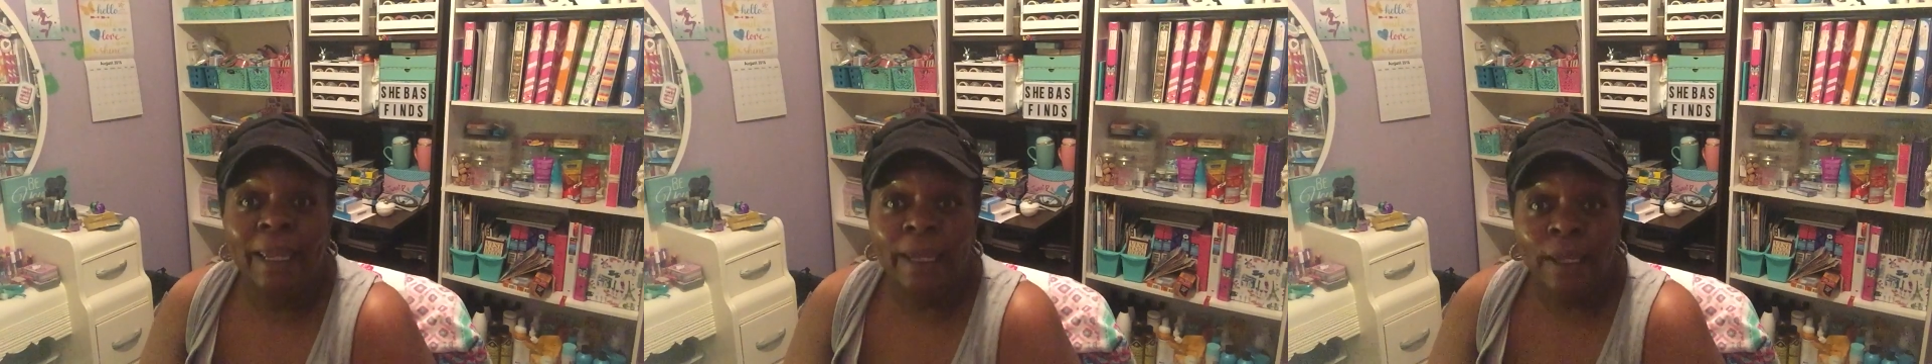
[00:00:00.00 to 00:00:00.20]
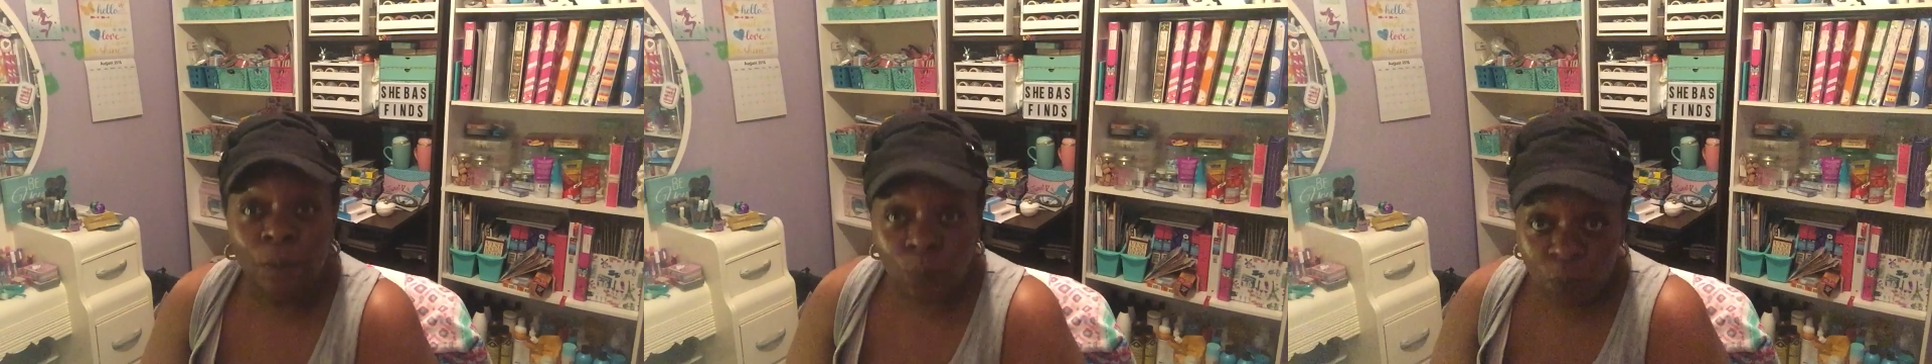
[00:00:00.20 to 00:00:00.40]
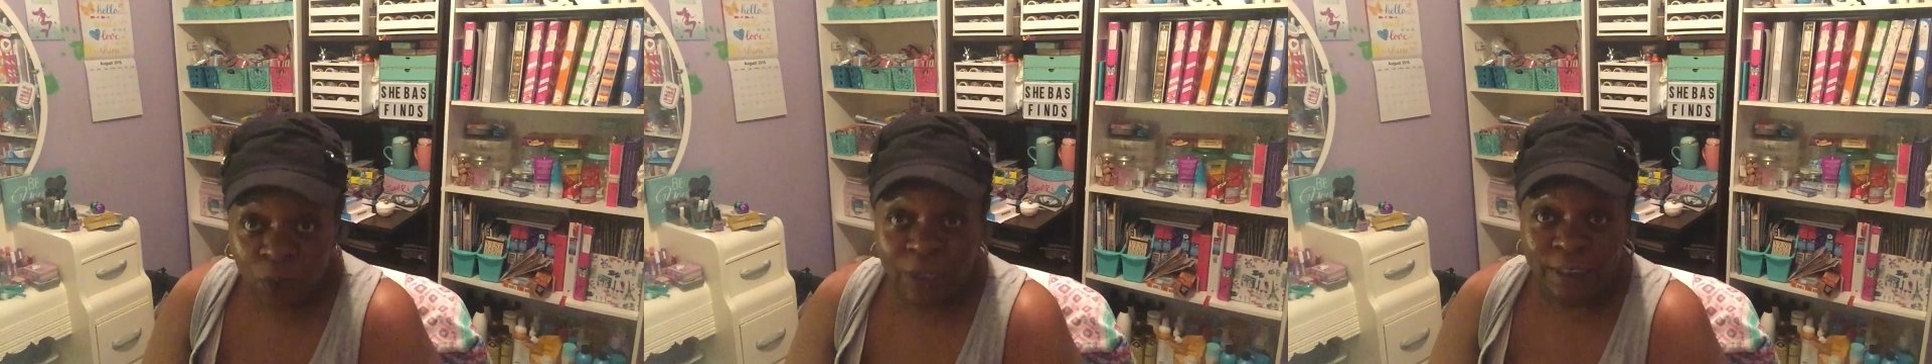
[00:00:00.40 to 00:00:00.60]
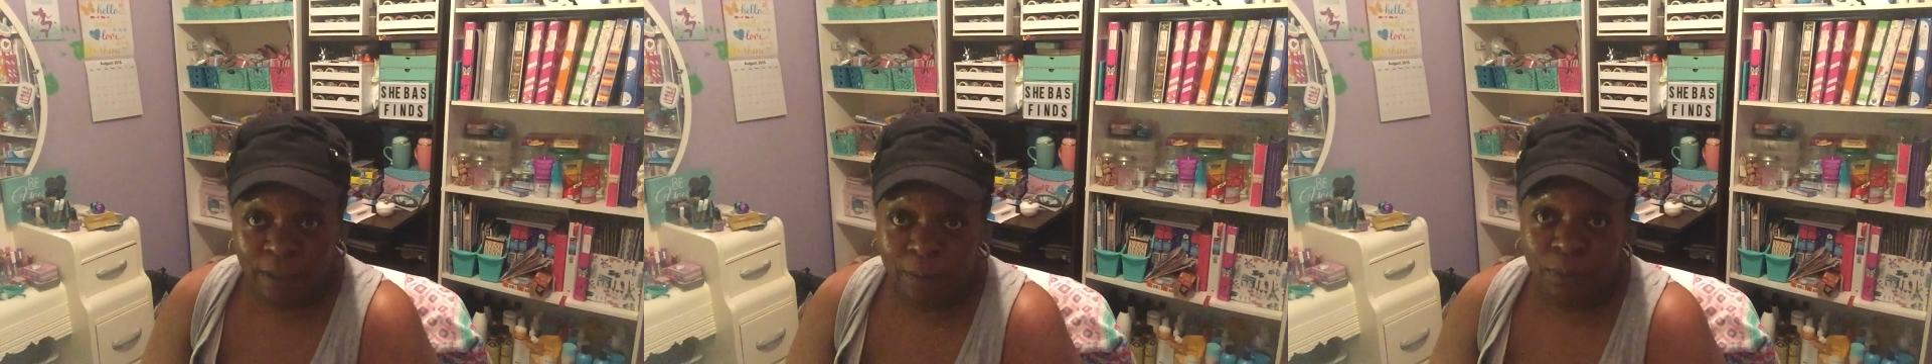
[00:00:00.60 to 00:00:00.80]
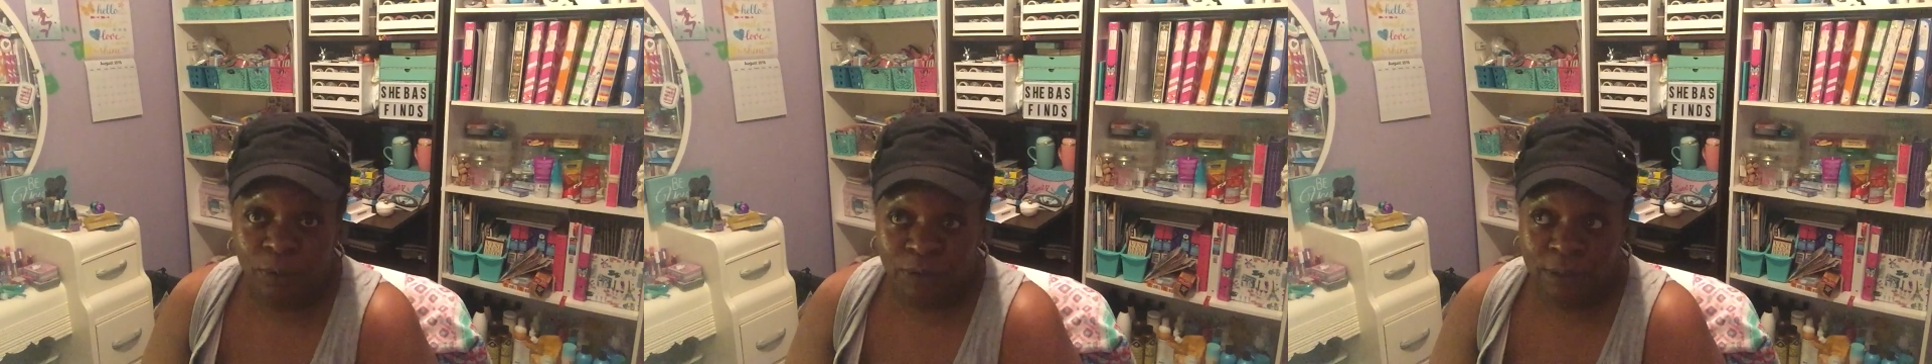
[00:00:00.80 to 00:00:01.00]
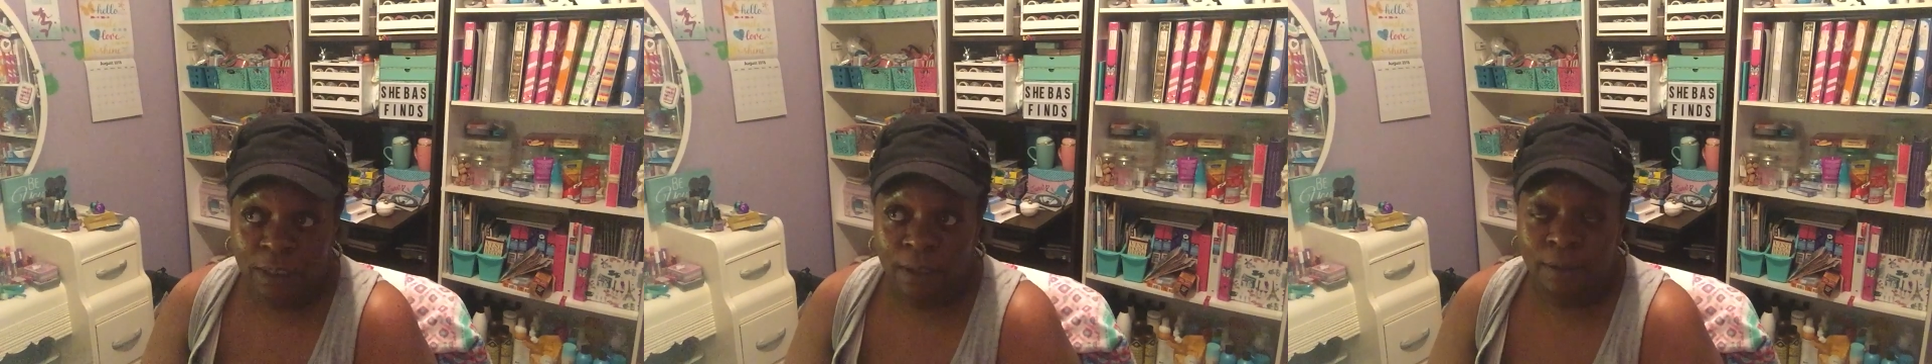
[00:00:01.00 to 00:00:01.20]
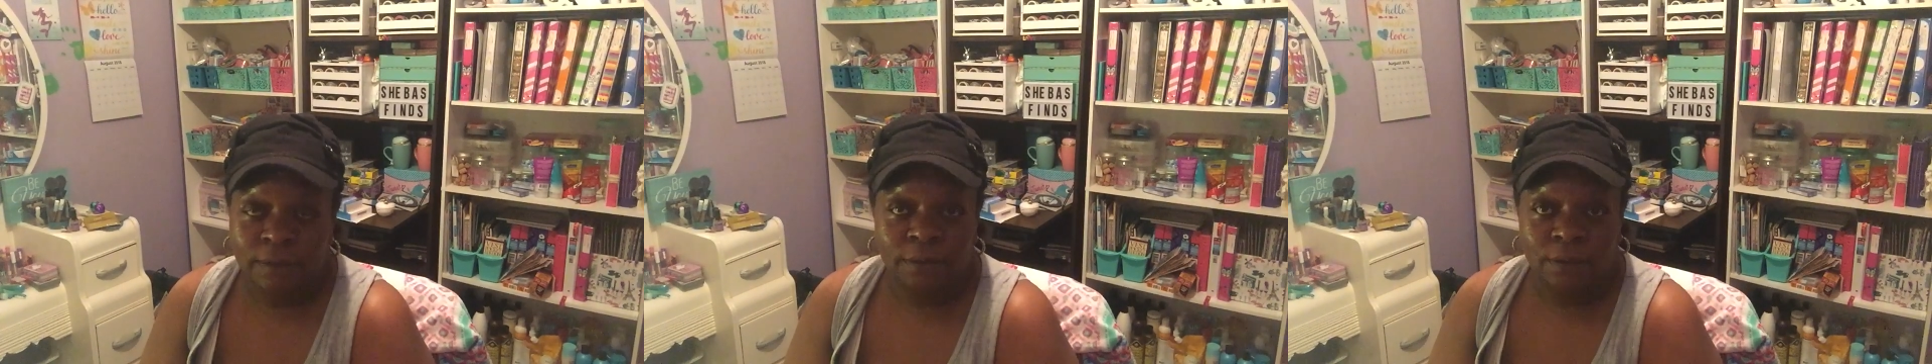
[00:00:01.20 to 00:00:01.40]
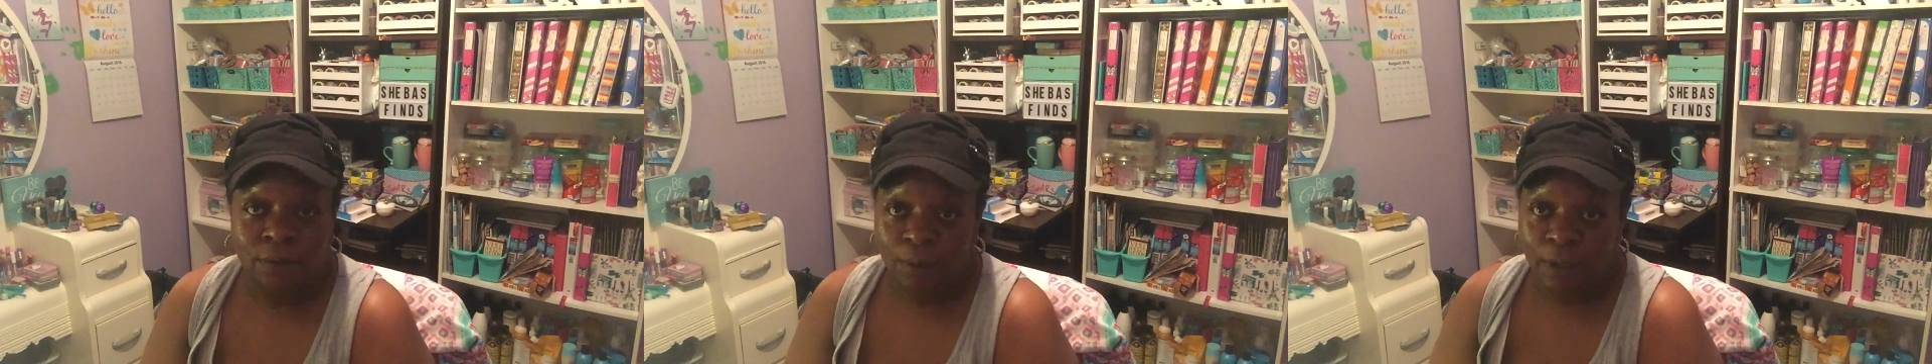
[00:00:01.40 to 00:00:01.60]
And wearing double
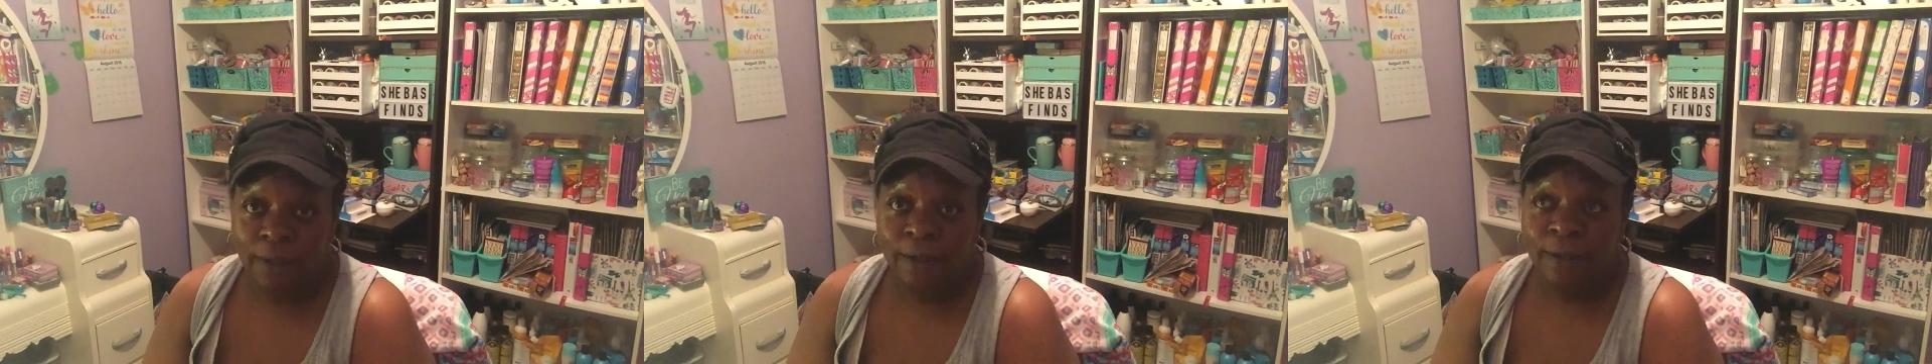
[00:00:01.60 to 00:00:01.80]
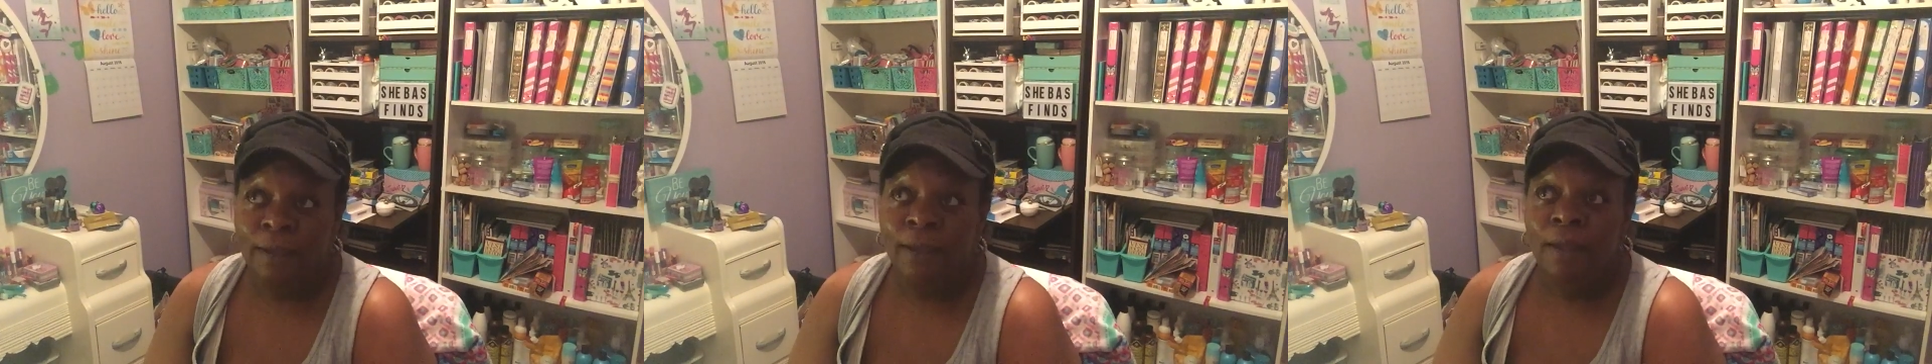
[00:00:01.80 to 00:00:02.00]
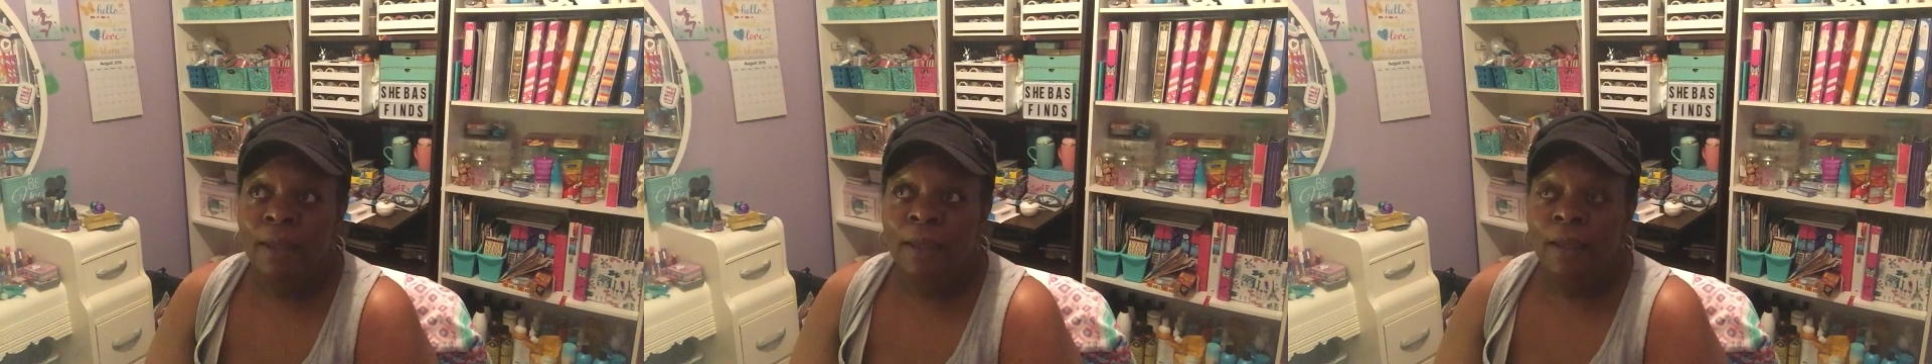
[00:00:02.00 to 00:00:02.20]
socks, okay?